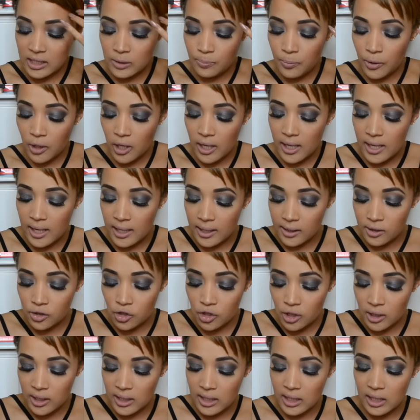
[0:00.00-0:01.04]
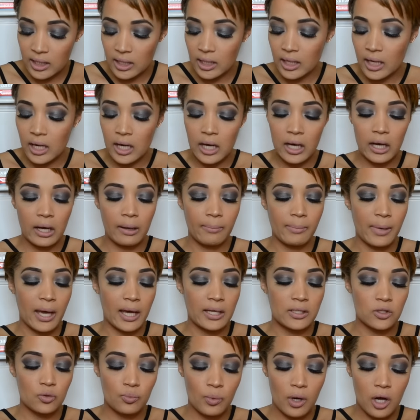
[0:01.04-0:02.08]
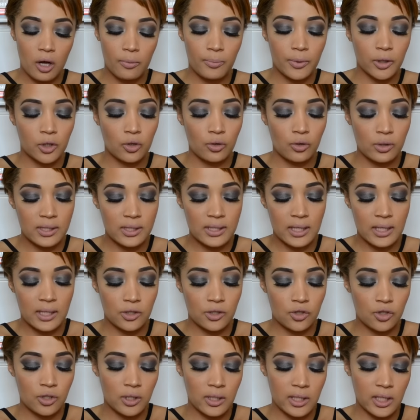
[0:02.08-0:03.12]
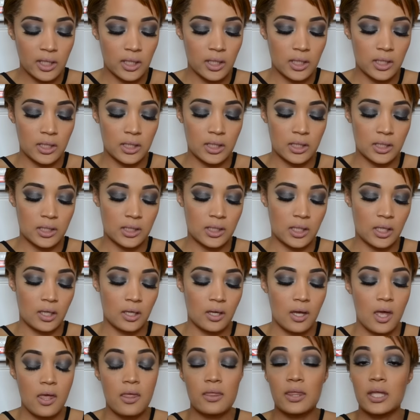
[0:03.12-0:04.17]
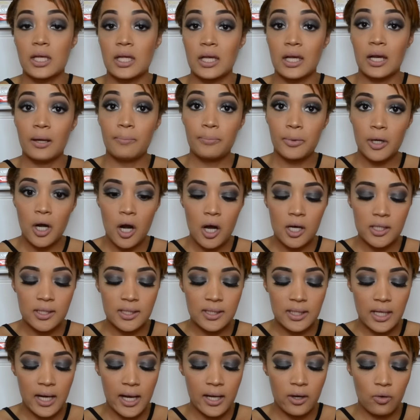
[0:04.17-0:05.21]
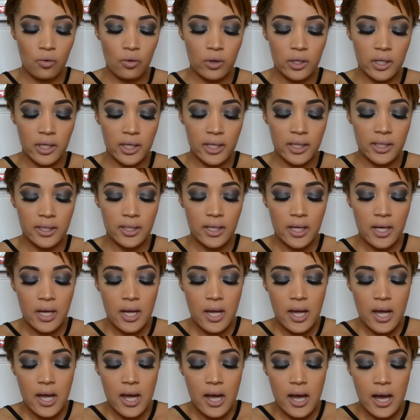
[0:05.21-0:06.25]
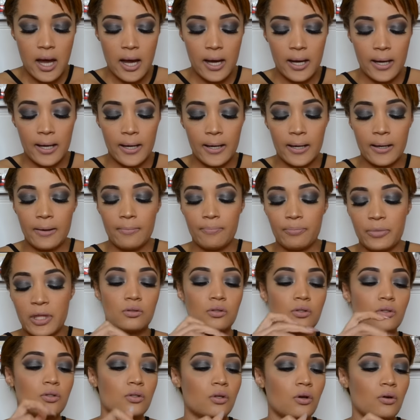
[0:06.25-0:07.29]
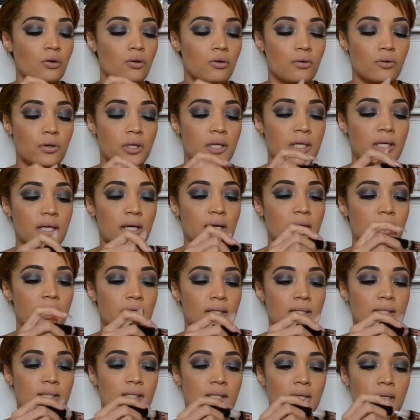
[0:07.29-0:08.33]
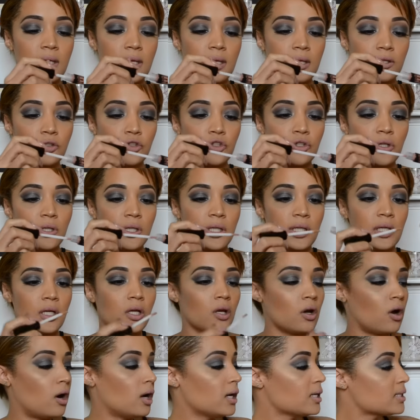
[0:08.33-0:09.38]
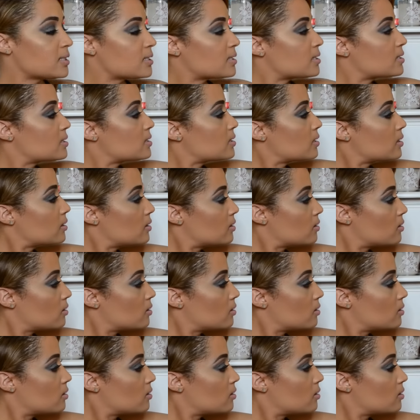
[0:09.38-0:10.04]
let's put on Literally um, as well because Literally is the lip gloss that I ordered. Um, so here is the Literally gloss.